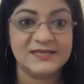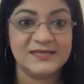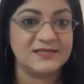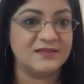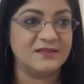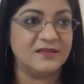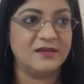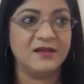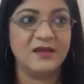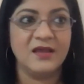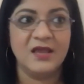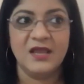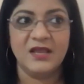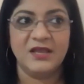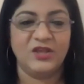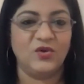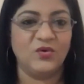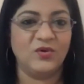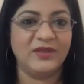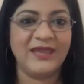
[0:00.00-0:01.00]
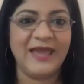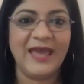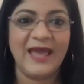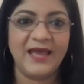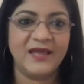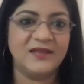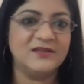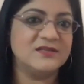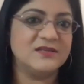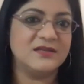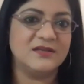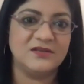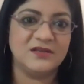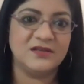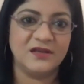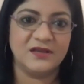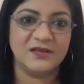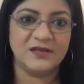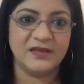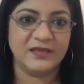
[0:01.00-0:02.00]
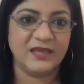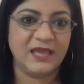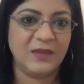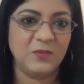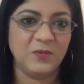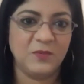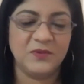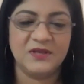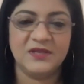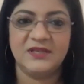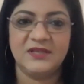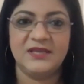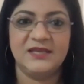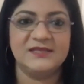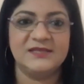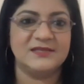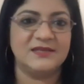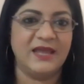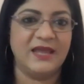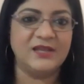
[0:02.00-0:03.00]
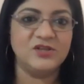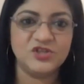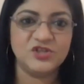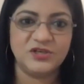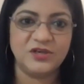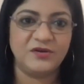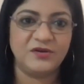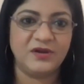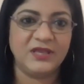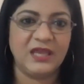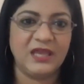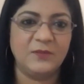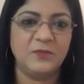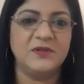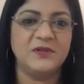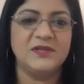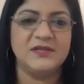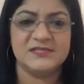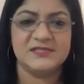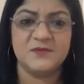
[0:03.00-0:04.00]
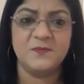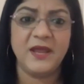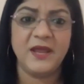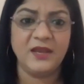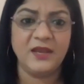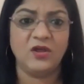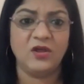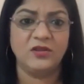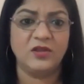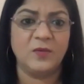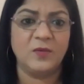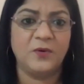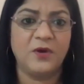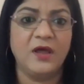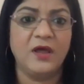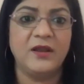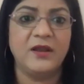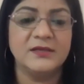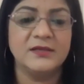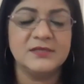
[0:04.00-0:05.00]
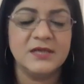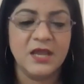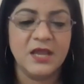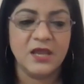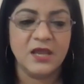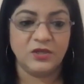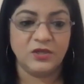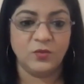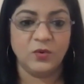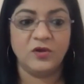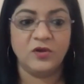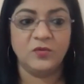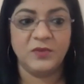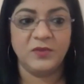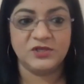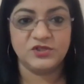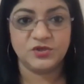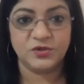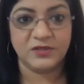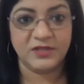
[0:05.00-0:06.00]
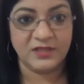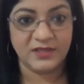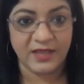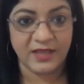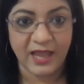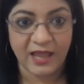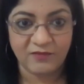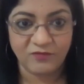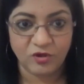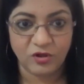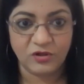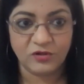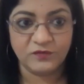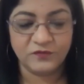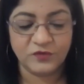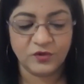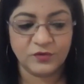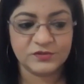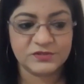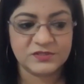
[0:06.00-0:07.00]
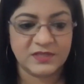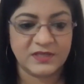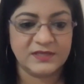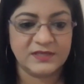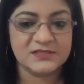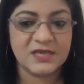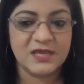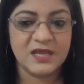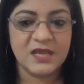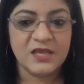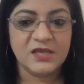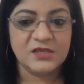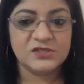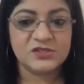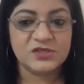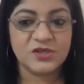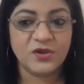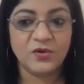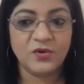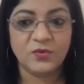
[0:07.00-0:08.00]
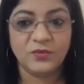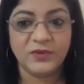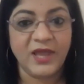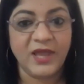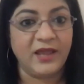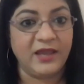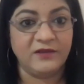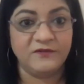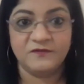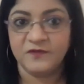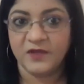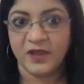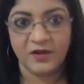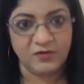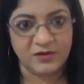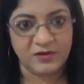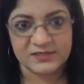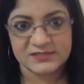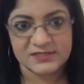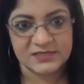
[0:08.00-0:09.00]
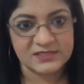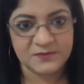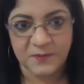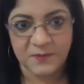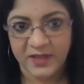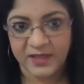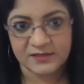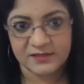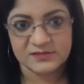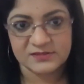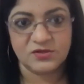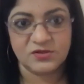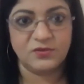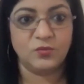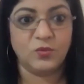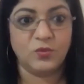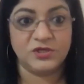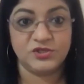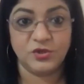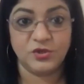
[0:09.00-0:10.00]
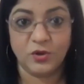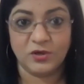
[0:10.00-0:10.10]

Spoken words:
and the CAD capabilities and engineering capabilities. Depending on your product, you want to make sure that they have all of those things. So yeah, it varies. It depends on what your